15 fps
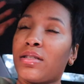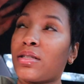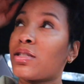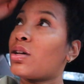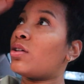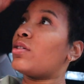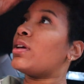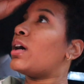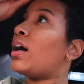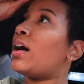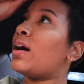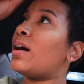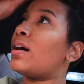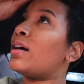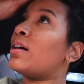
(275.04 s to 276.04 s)
So
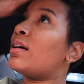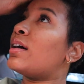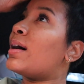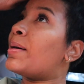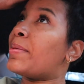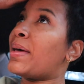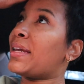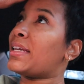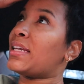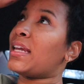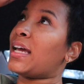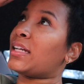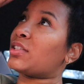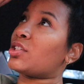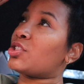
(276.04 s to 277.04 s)
y'all, I'm at the
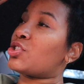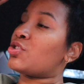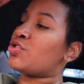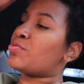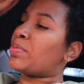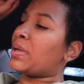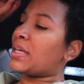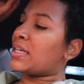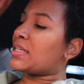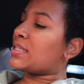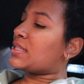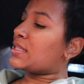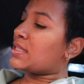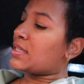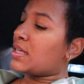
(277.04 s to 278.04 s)
Nectar Juice
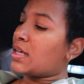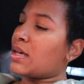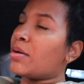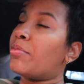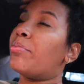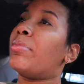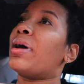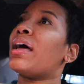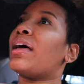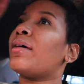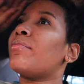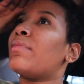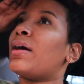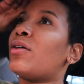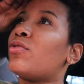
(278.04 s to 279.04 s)
place,
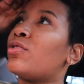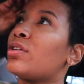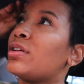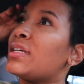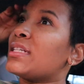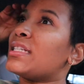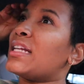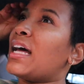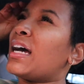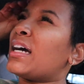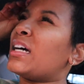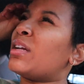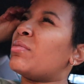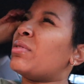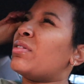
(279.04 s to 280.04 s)
but my order is not
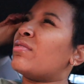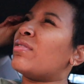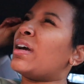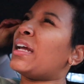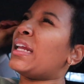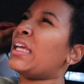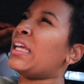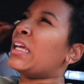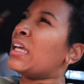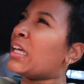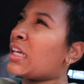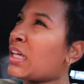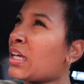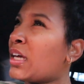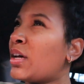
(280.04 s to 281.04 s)
gonna be ready.
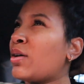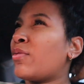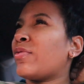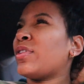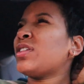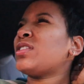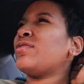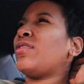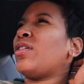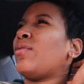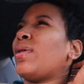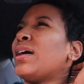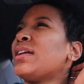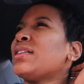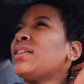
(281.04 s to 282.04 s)
First of all,
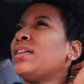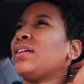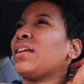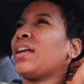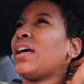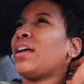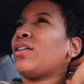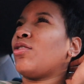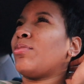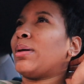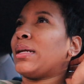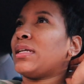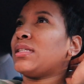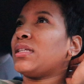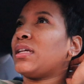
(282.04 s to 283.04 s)
why does it look like
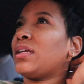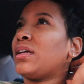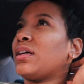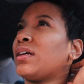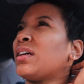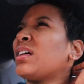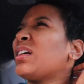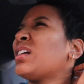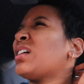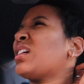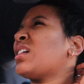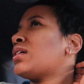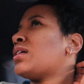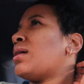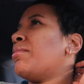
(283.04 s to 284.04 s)
nobody's in there?
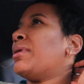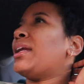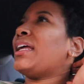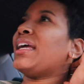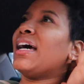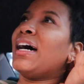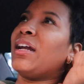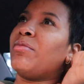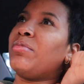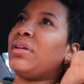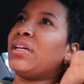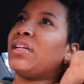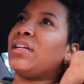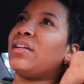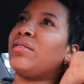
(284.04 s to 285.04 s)
I mean, it gotta be
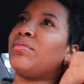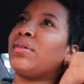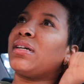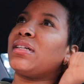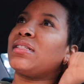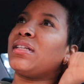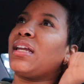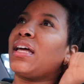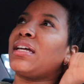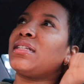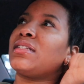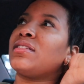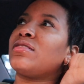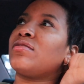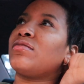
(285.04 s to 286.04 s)
in there because the
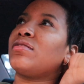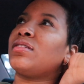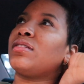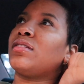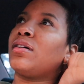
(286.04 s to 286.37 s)
lights is on,